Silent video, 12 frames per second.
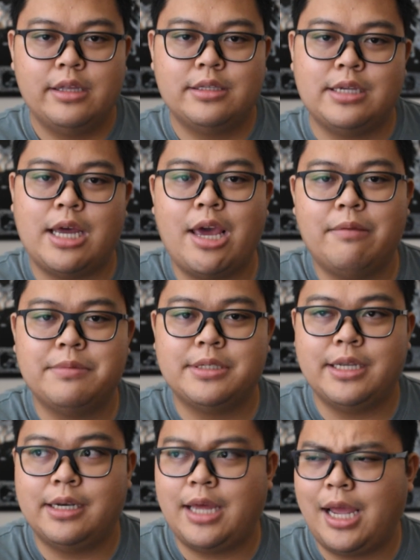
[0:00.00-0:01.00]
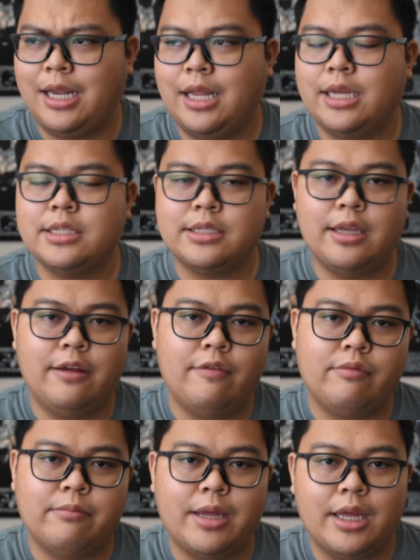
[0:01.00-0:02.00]
times and highlights
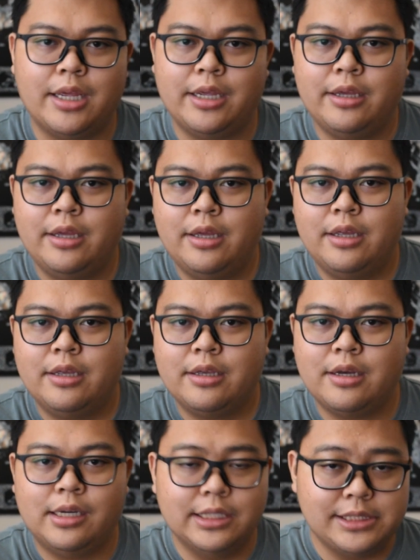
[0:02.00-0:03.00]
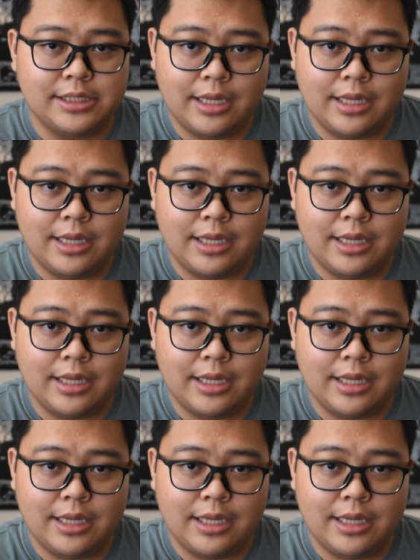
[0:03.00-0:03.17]
of my college